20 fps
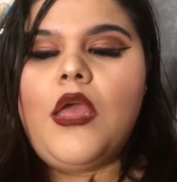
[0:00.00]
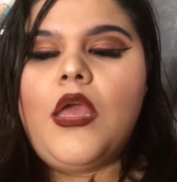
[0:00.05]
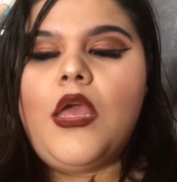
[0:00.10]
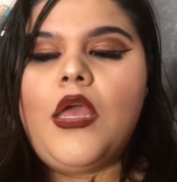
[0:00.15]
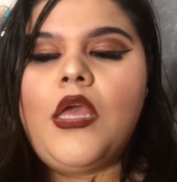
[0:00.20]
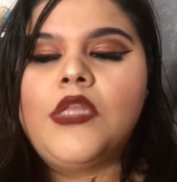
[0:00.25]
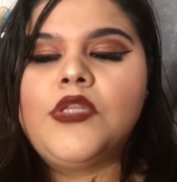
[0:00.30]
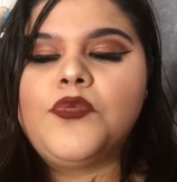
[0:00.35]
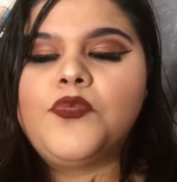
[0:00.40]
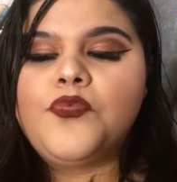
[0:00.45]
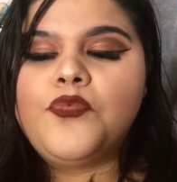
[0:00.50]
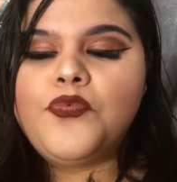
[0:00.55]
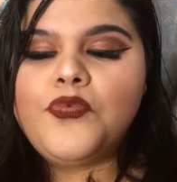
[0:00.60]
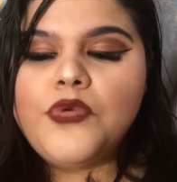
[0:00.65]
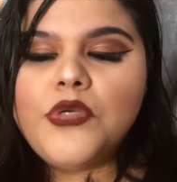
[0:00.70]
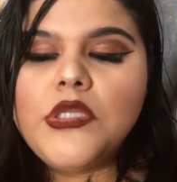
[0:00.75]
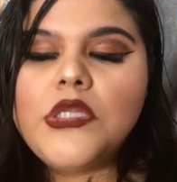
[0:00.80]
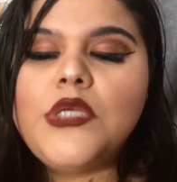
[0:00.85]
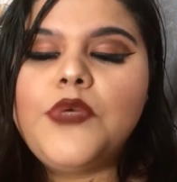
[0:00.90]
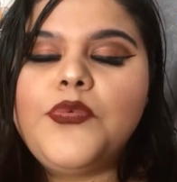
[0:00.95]
It's
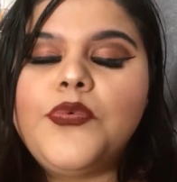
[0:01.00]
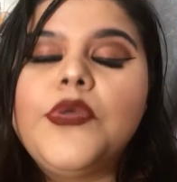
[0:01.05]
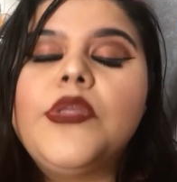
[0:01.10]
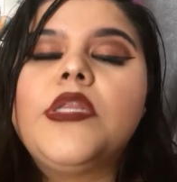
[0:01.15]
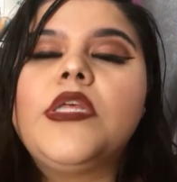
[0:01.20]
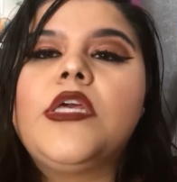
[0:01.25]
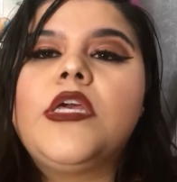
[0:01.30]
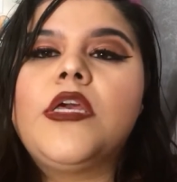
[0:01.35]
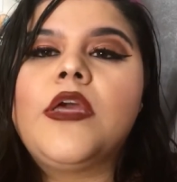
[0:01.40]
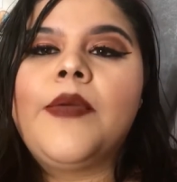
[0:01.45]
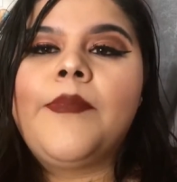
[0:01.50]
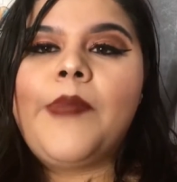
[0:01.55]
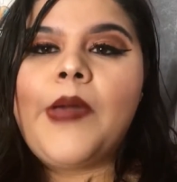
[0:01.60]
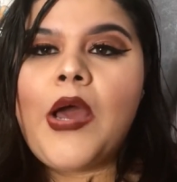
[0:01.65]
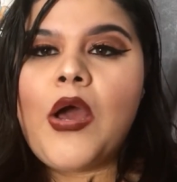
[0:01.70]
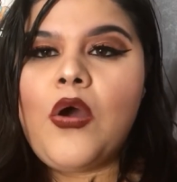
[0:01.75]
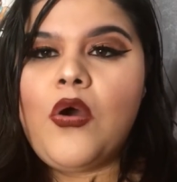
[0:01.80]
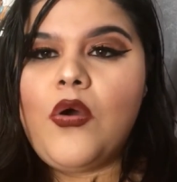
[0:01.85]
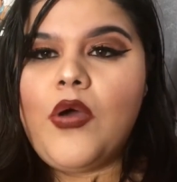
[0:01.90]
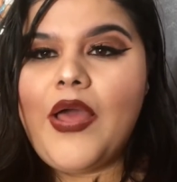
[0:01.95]
really, really
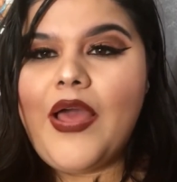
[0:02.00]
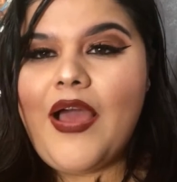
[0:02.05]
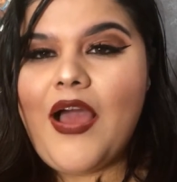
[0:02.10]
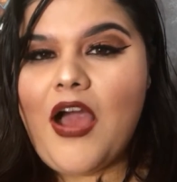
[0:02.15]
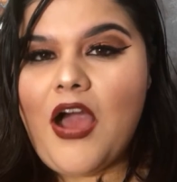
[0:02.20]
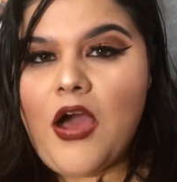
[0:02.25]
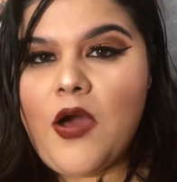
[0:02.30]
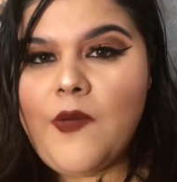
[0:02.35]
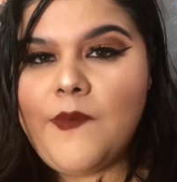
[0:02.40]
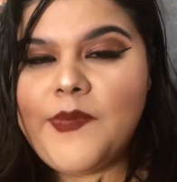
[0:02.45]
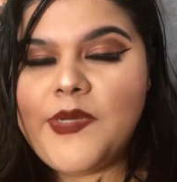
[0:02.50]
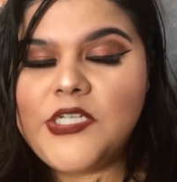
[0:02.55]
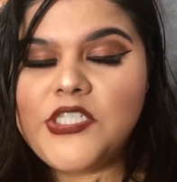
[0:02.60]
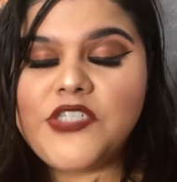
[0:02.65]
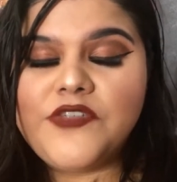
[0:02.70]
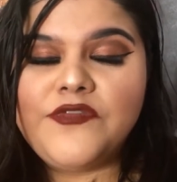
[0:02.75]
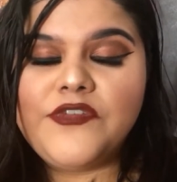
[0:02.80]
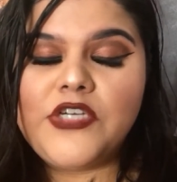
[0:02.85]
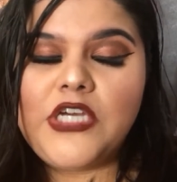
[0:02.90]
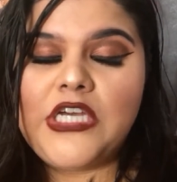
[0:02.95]
about how much
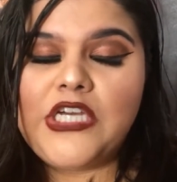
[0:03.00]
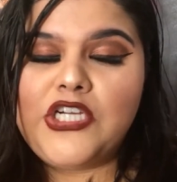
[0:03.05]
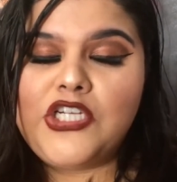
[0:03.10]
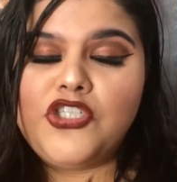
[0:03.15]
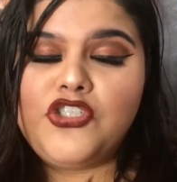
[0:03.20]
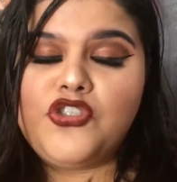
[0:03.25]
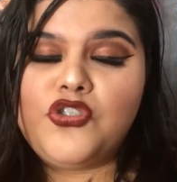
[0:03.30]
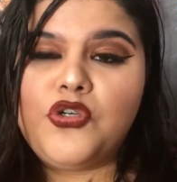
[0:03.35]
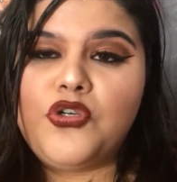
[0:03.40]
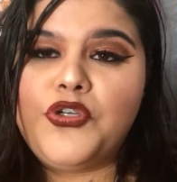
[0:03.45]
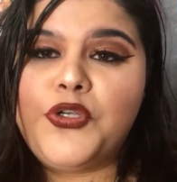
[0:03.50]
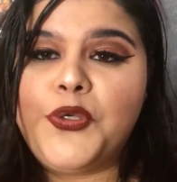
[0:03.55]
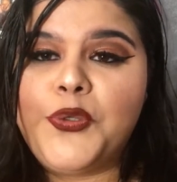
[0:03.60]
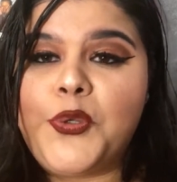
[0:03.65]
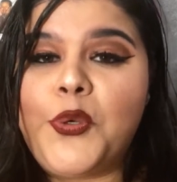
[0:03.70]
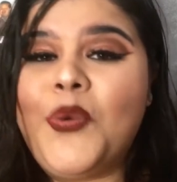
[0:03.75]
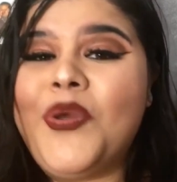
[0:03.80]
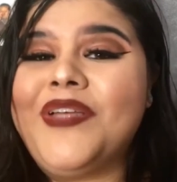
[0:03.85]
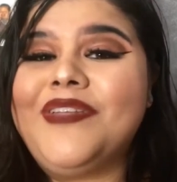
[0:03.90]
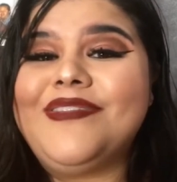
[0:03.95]
of in control you're
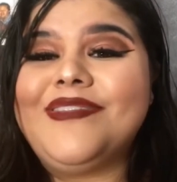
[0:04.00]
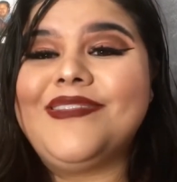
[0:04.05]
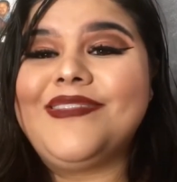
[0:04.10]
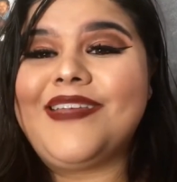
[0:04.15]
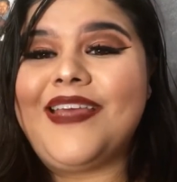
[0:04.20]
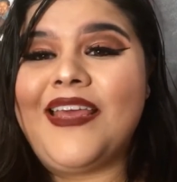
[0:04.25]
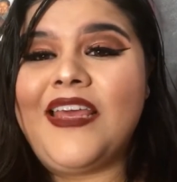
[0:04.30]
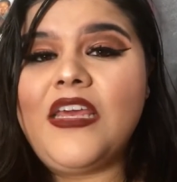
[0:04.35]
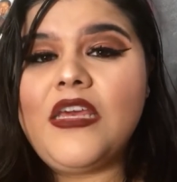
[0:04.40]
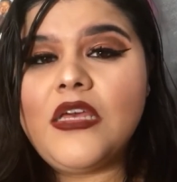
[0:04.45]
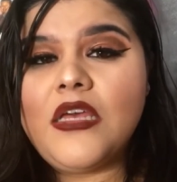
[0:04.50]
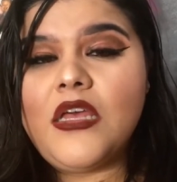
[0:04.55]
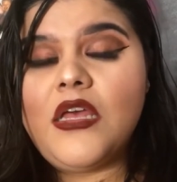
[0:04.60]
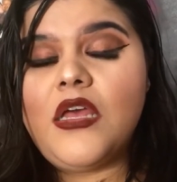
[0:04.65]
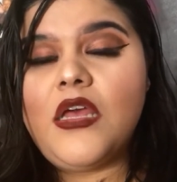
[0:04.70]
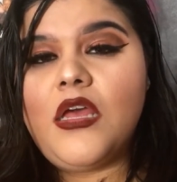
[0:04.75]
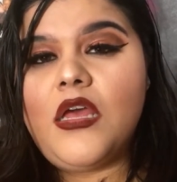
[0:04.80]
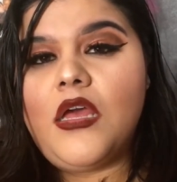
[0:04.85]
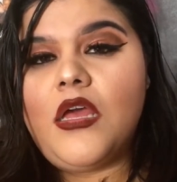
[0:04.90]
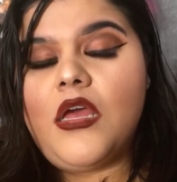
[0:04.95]
going to take.
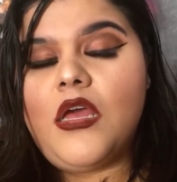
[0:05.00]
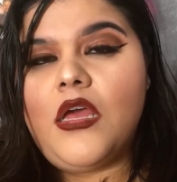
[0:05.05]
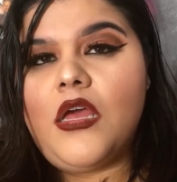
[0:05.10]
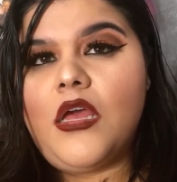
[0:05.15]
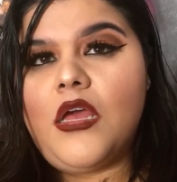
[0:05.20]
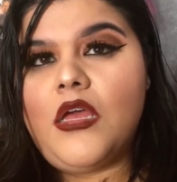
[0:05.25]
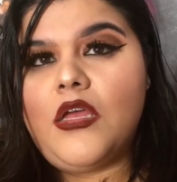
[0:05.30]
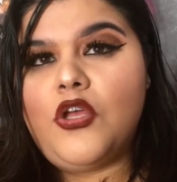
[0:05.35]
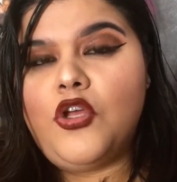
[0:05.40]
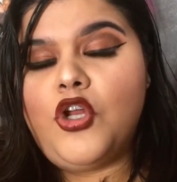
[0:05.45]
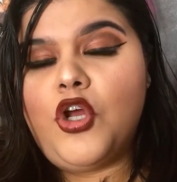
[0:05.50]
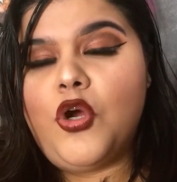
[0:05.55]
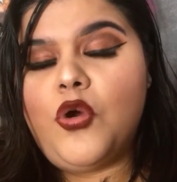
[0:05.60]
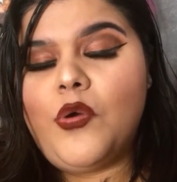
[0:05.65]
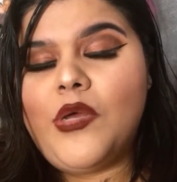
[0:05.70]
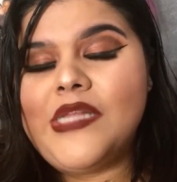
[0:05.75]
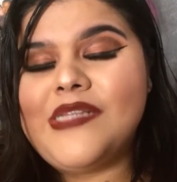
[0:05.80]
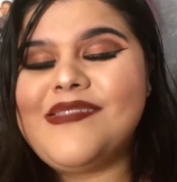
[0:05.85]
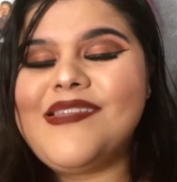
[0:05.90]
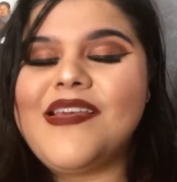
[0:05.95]
You know,
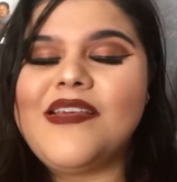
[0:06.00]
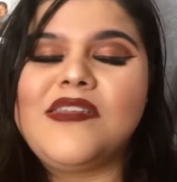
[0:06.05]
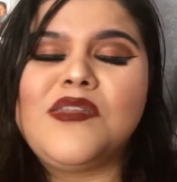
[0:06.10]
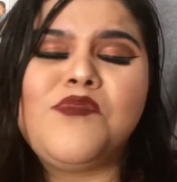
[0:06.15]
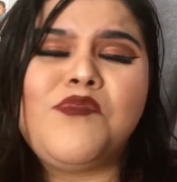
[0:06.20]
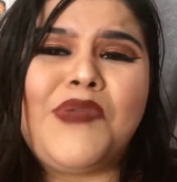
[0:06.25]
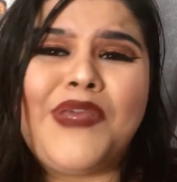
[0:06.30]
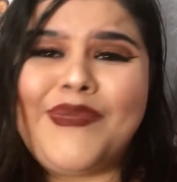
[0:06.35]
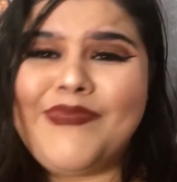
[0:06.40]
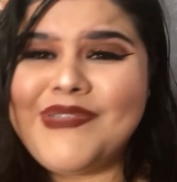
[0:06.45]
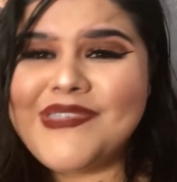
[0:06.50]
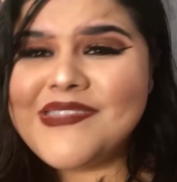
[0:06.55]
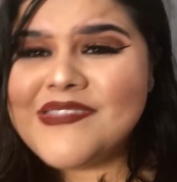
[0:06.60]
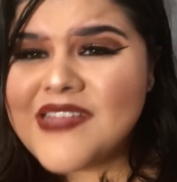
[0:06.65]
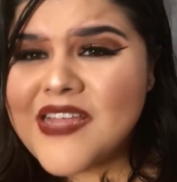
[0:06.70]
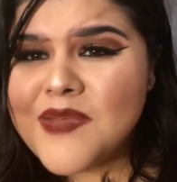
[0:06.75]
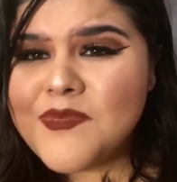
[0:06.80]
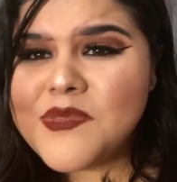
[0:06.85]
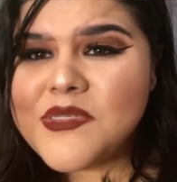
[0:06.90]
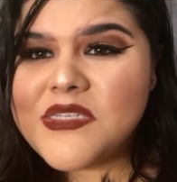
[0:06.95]
it takes baby
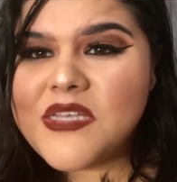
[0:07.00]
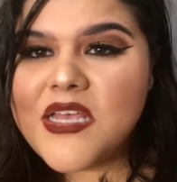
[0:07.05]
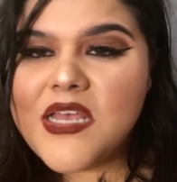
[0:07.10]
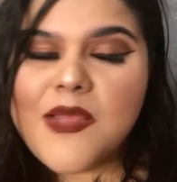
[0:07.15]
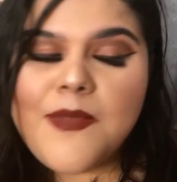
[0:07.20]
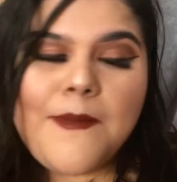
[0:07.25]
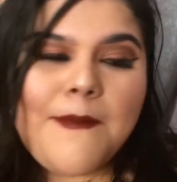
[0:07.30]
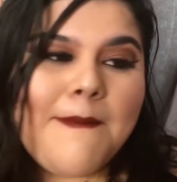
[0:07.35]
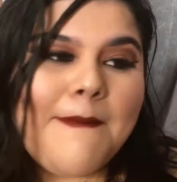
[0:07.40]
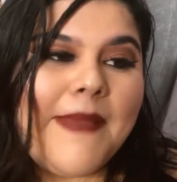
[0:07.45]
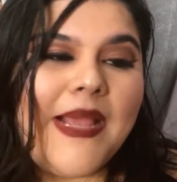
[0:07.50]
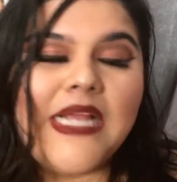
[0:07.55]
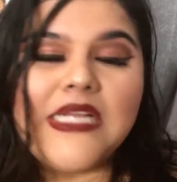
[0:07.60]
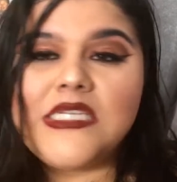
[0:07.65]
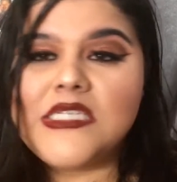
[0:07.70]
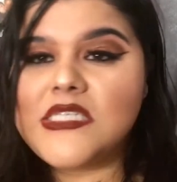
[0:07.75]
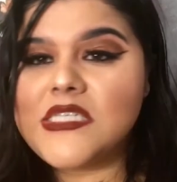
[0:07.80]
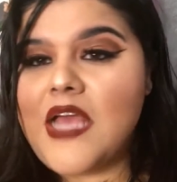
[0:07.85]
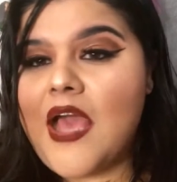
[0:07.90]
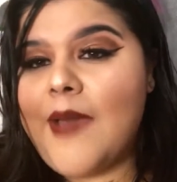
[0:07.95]
steps. It
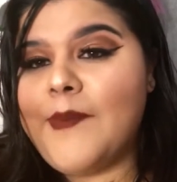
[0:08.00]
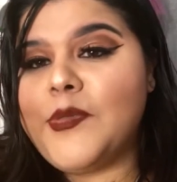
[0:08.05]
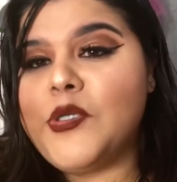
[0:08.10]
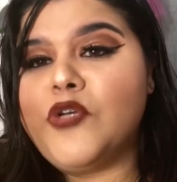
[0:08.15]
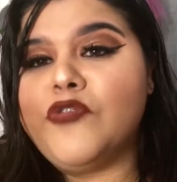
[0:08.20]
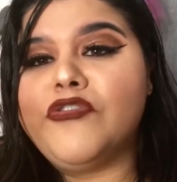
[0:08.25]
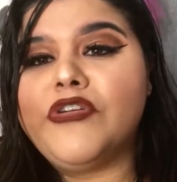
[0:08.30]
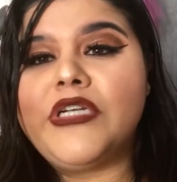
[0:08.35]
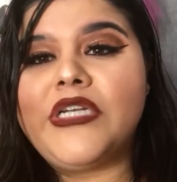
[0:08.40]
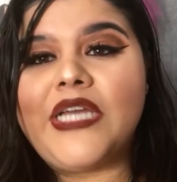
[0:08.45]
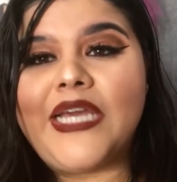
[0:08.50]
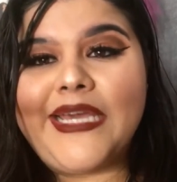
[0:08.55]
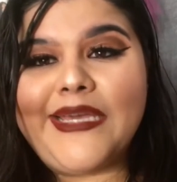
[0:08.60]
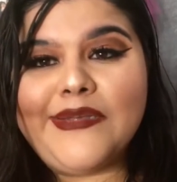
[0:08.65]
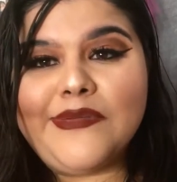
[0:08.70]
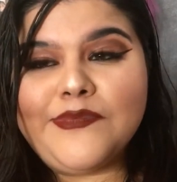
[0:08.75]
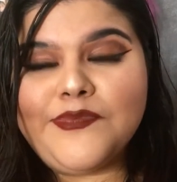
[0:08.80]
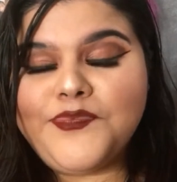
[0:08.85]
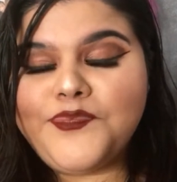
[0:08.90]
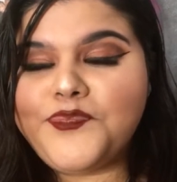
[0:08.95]
doesn't happen
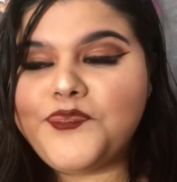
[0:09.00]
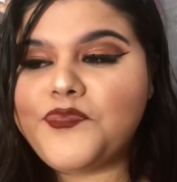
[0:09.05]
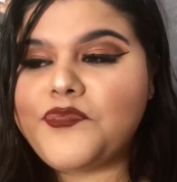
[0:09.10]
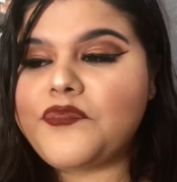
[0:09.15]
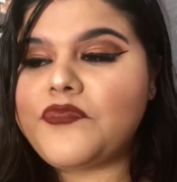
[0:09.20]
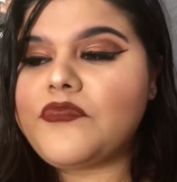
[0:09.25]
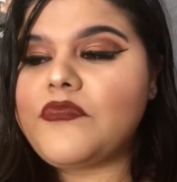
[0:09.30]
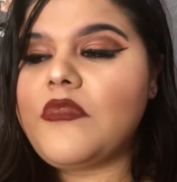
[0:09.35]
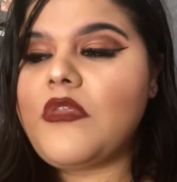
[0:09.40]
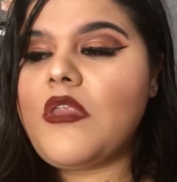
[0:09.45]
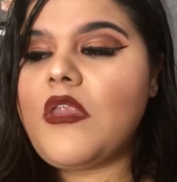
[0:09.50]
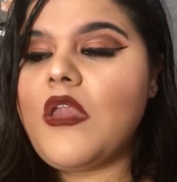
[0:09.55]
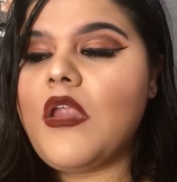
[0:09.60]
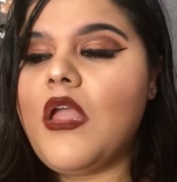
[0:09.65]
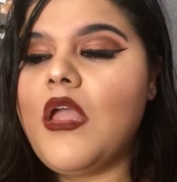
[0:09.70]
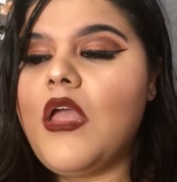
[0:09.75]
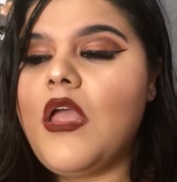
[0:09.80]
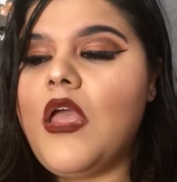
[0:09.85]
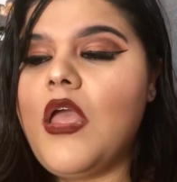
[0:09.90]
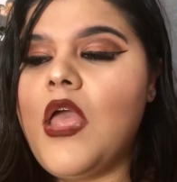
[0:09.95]
overnight.
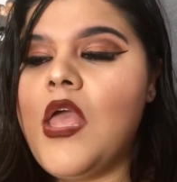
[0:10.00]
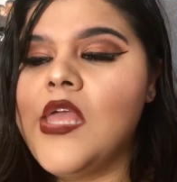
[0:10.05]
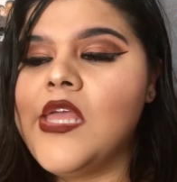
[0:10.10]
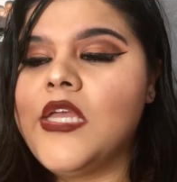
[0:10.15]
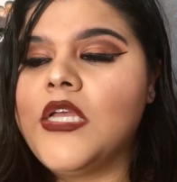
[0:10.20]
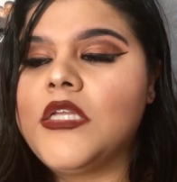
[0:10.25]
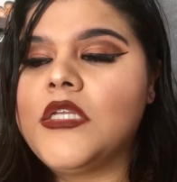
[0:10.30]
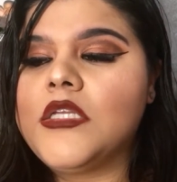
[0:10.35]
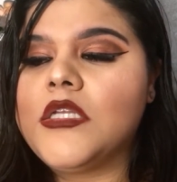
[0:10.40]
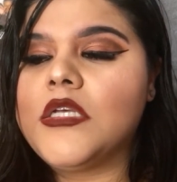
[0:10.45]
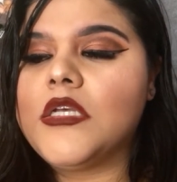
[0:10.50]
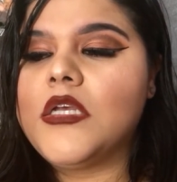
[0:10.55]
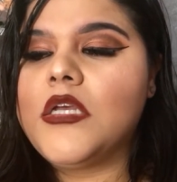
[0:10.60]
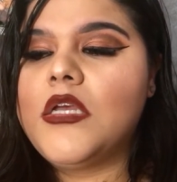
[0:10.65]
And